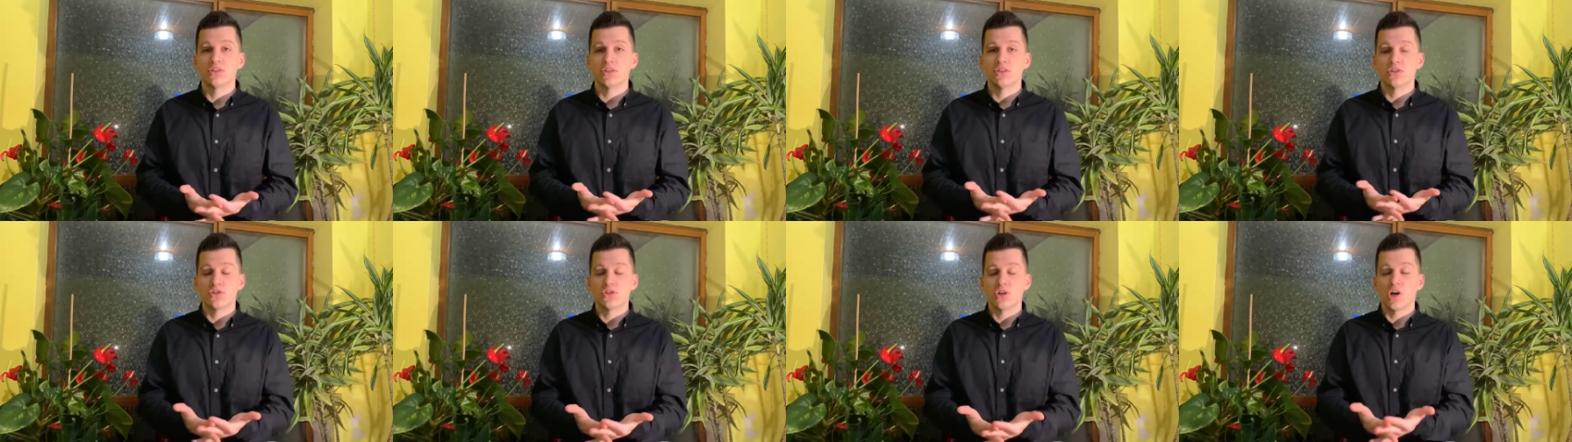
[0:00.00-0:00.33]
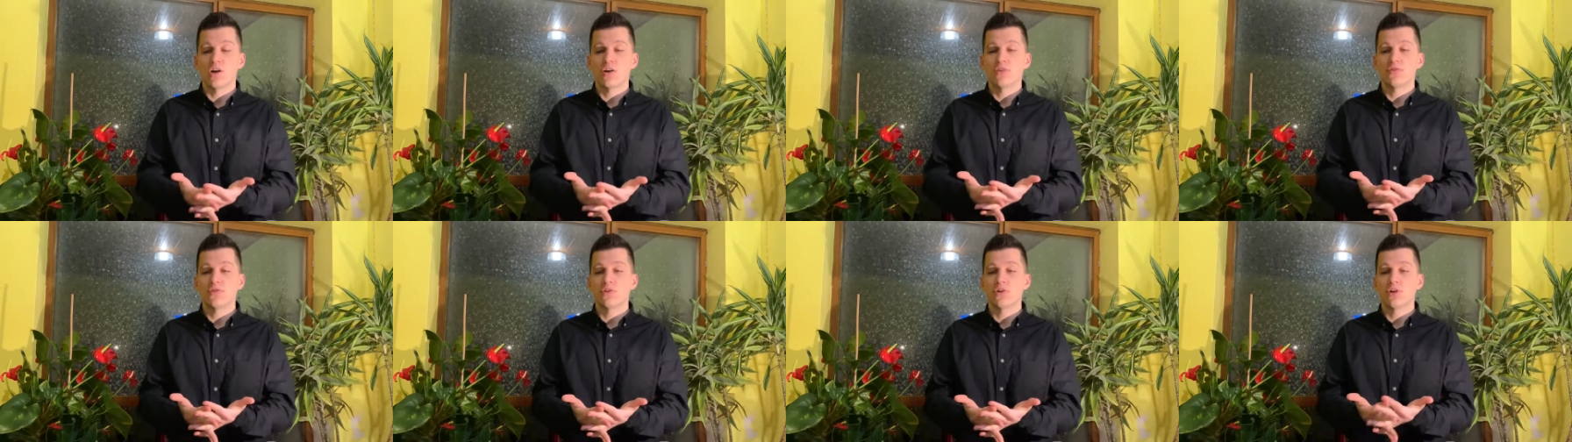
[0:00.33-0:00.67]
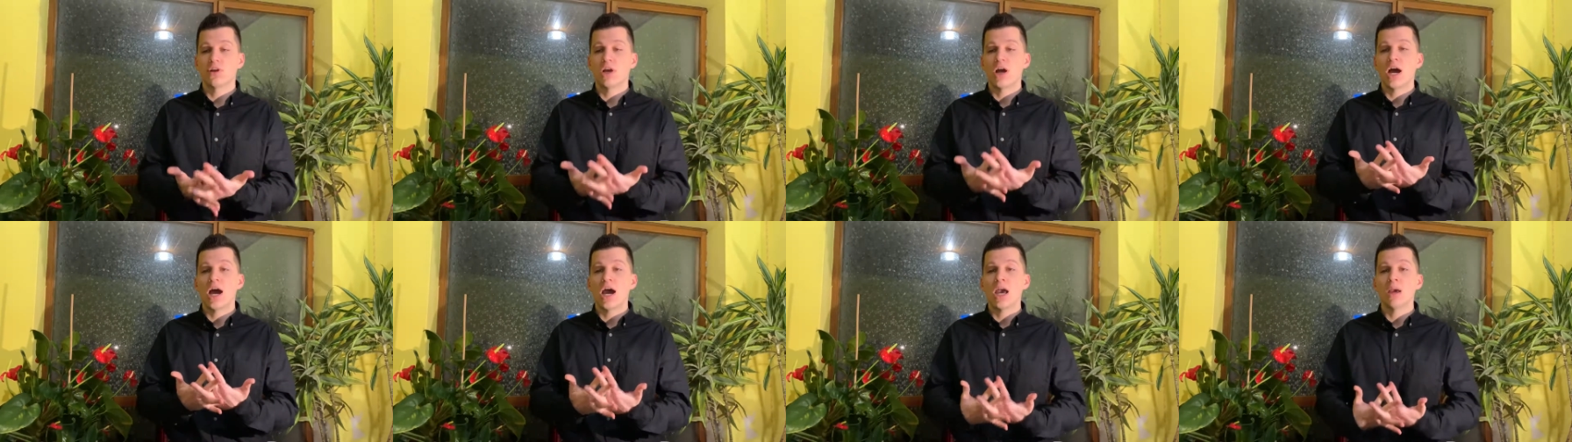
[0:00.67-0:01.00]
the
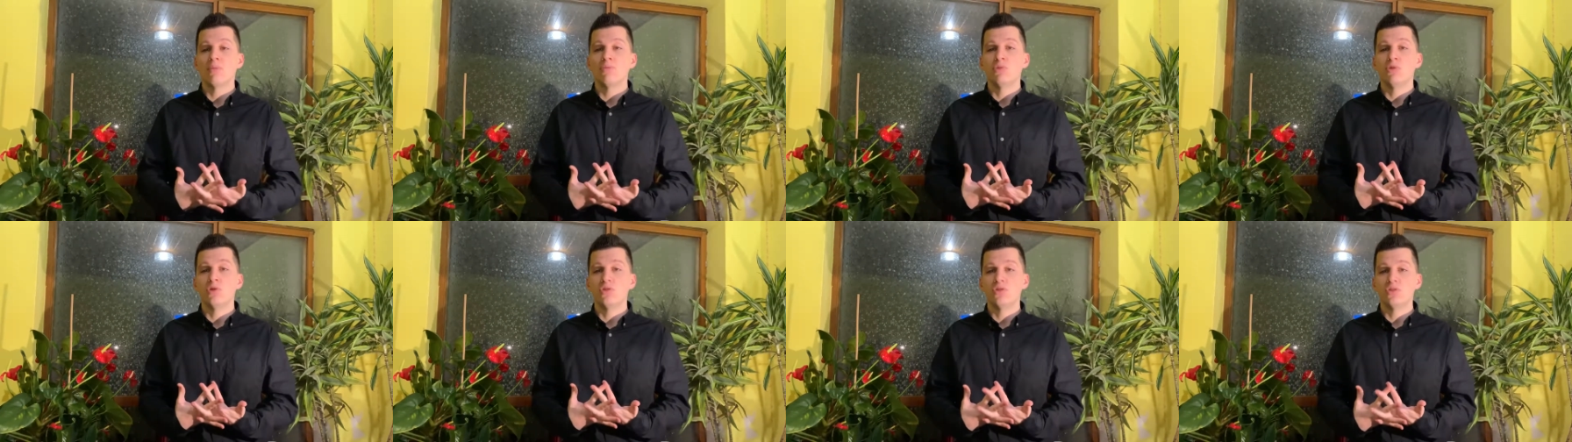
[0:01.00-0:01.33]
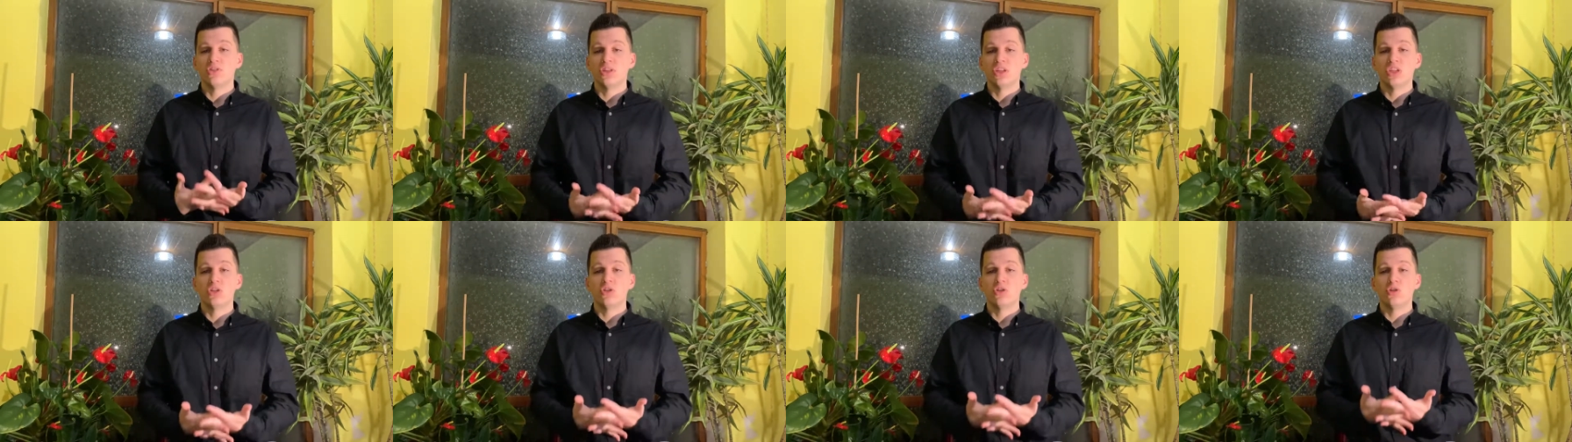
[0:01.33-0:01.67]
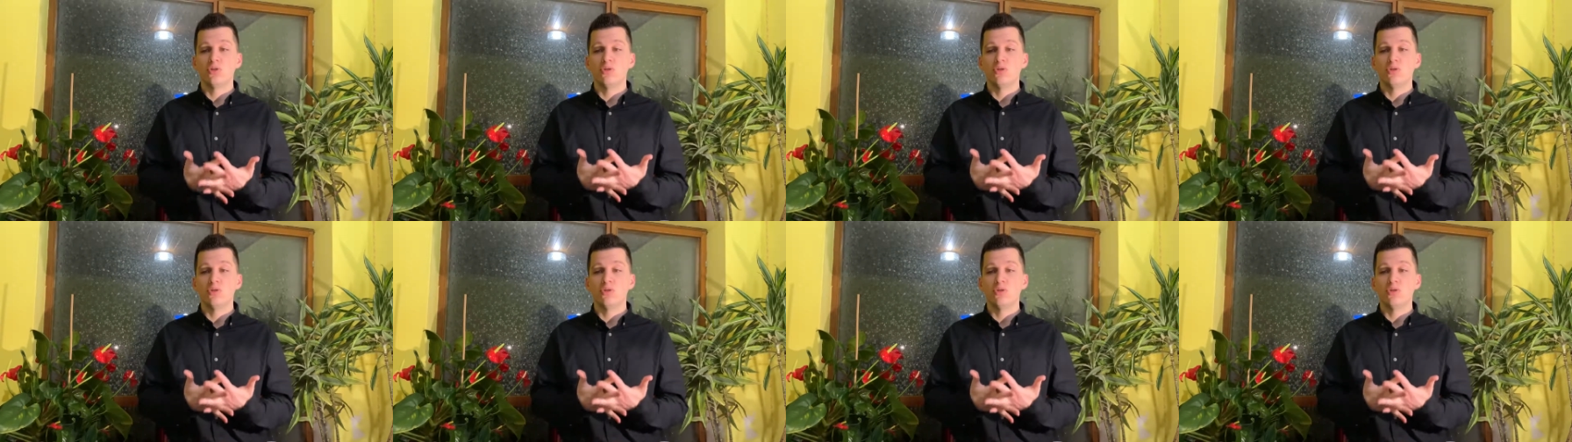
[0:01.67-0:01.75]
software I am using